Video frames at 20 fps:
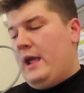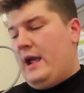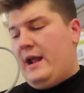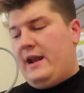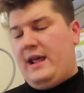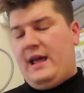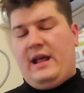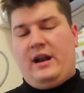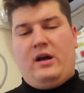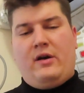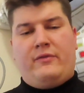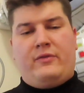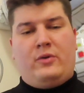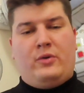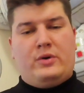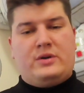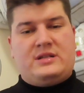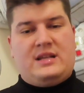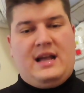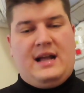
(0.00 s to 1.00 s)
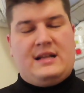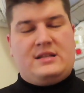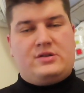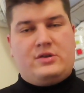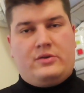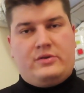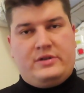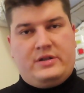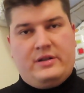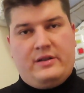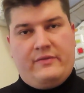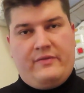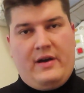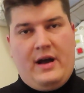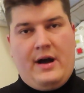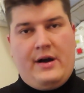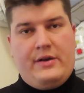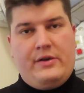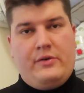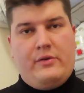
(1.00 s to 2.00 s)
And that of course adds on to the
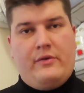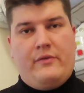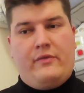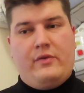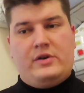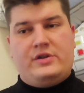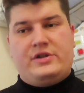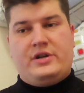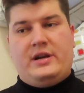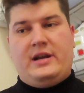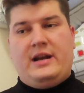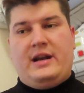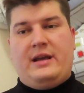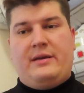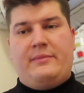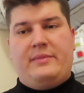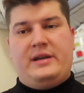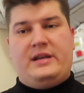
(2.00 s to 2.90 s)
value of what you're getting,